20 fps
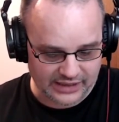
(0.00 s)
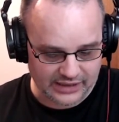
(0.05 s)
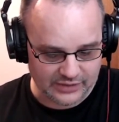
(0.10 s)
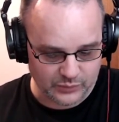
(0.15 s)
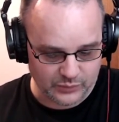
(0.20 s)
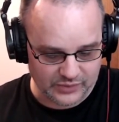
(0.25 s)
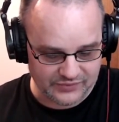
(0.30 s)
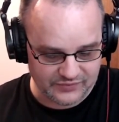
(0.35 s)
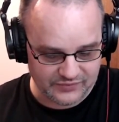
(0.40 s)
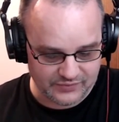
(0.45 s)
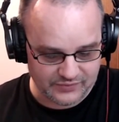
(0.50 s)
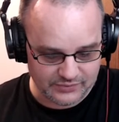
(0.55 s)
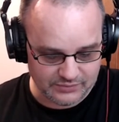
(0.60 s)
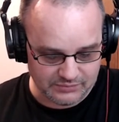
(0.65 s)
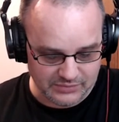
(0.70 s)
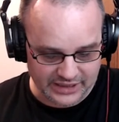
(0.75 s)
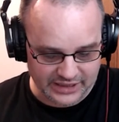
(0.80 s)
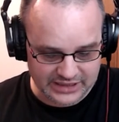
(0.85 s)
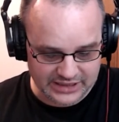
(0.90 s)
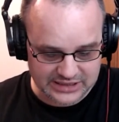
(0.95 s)
And
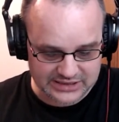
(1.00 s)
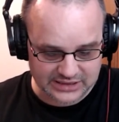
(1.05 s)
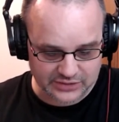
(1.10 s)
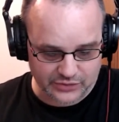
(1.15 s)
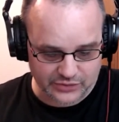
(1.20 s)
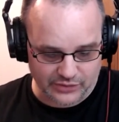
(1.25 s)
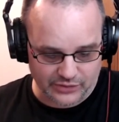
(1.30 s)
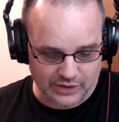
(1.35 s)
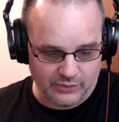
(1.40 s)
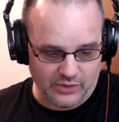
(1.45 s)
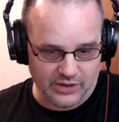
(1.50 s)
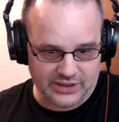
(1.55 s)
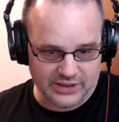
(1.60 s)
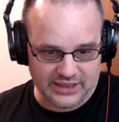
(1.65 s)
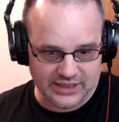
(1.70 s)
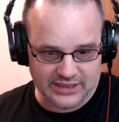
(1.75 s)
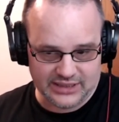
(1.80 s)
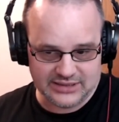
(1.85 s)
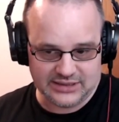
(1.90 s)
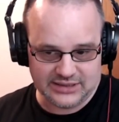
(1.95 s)
Mikey's done great
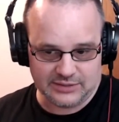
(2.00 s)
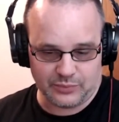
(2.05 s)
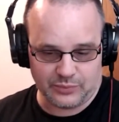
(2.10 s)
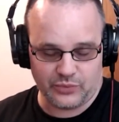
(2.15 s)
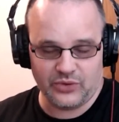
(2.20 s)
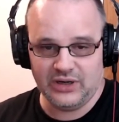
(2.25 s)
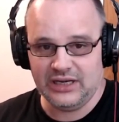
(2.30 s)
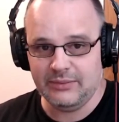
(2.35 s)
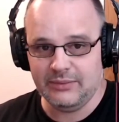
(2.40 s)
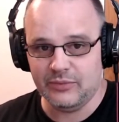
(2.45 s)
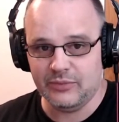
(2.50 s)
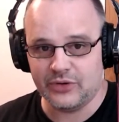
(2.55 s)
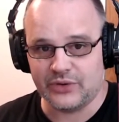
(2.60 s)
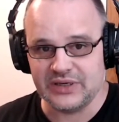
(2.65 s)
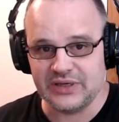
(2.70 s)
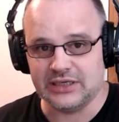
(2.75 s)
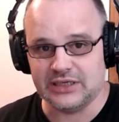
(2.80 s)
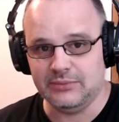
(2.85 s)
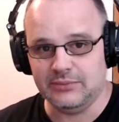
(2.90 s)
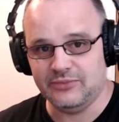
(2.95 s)
work in getting the
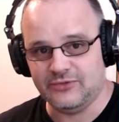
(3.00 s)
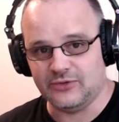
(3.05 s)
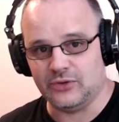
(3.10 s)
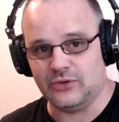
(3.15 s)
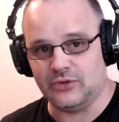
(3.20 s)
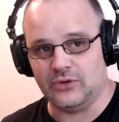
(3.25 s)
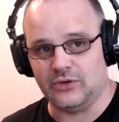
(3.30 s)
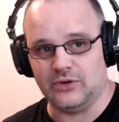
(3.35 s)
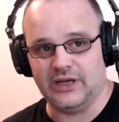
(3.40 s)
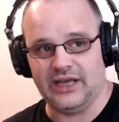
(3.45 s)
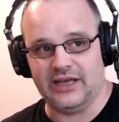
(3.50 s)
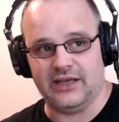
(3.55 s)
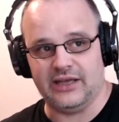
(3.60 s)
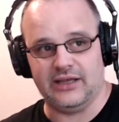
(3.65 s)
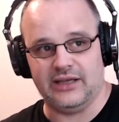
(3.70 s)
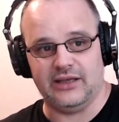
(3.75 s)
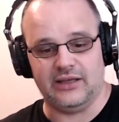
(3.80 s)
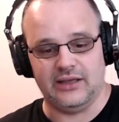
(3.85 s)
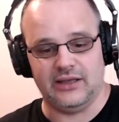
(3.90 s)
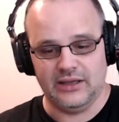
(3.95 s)
preliminaries up for
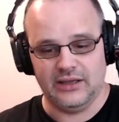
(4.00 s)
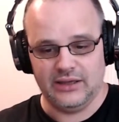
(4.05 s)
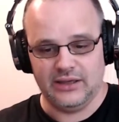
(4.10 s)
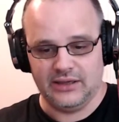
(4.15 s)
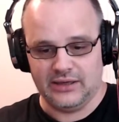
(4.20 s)
a